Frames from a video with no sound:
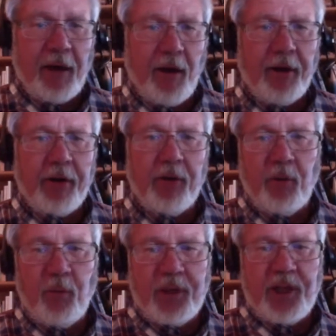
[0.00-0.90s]
my article,
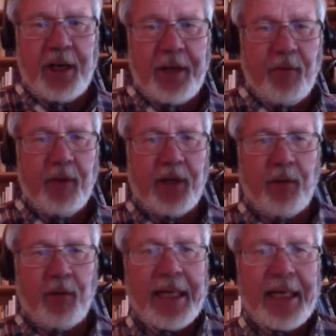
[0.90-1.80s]
which I which I
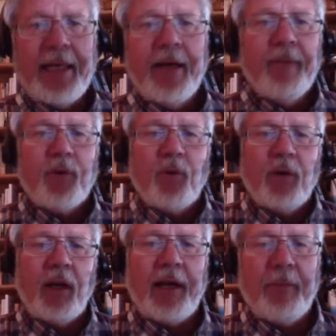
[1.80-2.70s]
really would
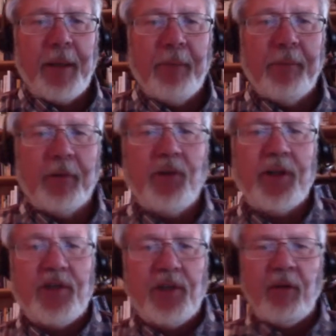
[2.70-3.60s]
like people to
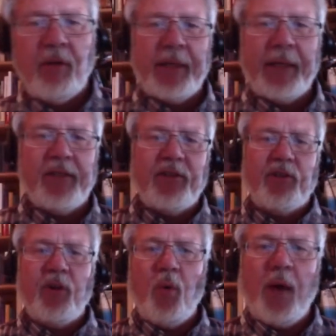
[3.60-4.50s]
consult because there's
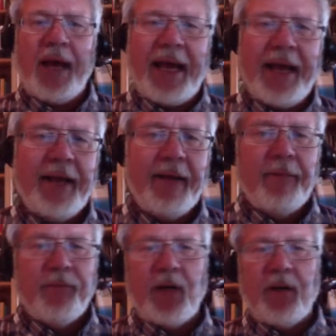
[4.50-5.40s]
no way
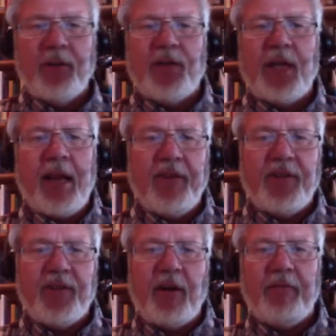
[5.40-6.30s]
to understand
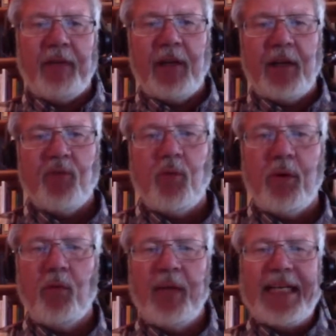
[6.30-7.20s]
this stuff unless
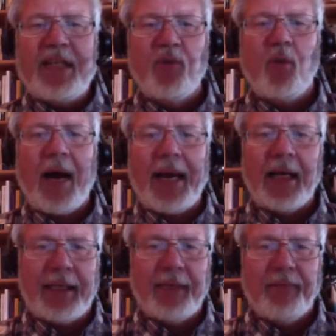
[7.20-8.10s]
one reads
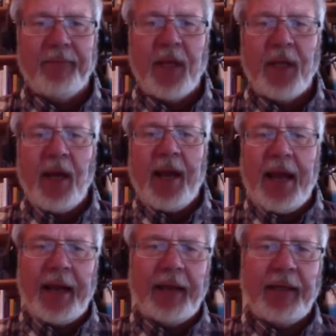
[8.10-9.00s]
widely.
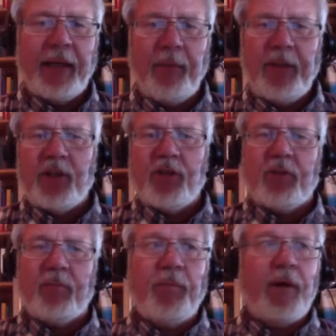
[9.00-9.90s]
And uh, let me just
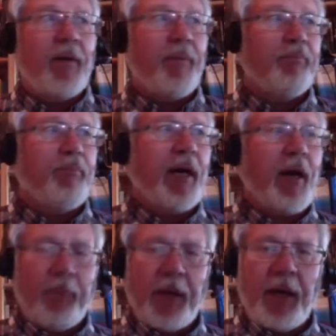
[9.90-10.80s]
pick
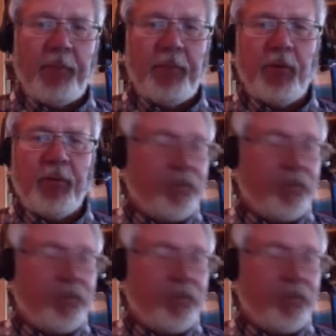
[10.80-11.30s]
up a couple.